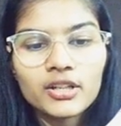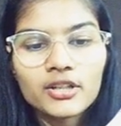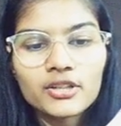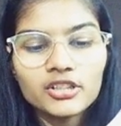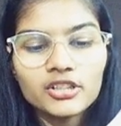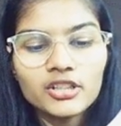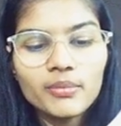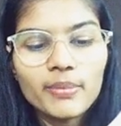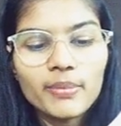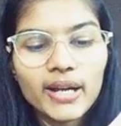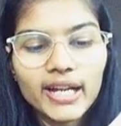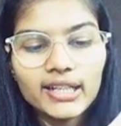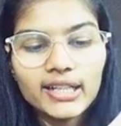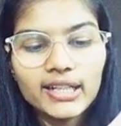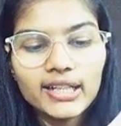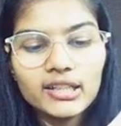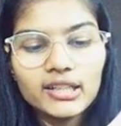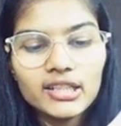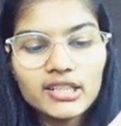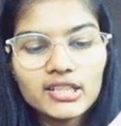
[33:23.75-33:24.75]
So the
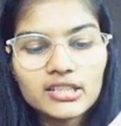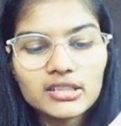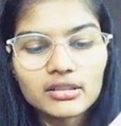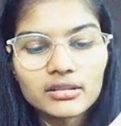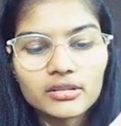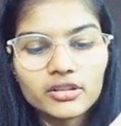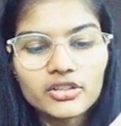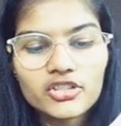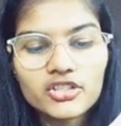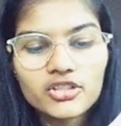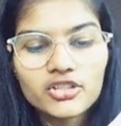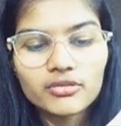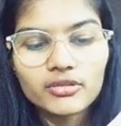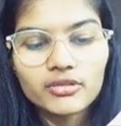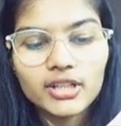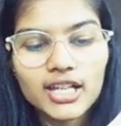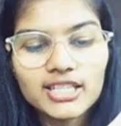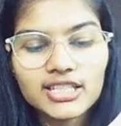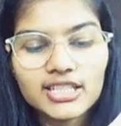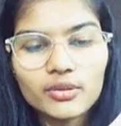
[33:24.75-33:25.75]
binary search tree,
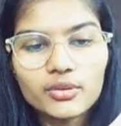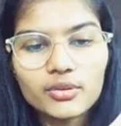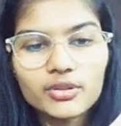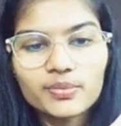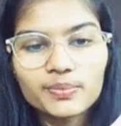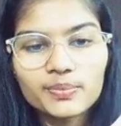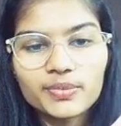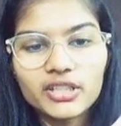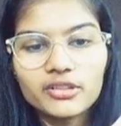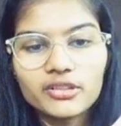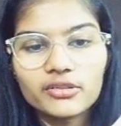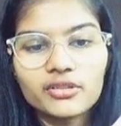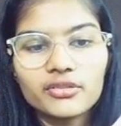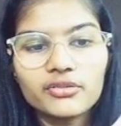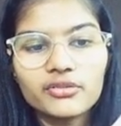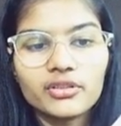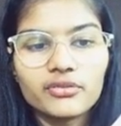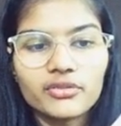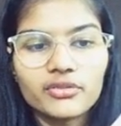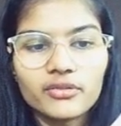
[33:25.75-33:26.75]
as I was putting the
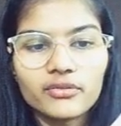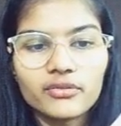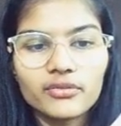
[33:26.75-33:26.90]
full form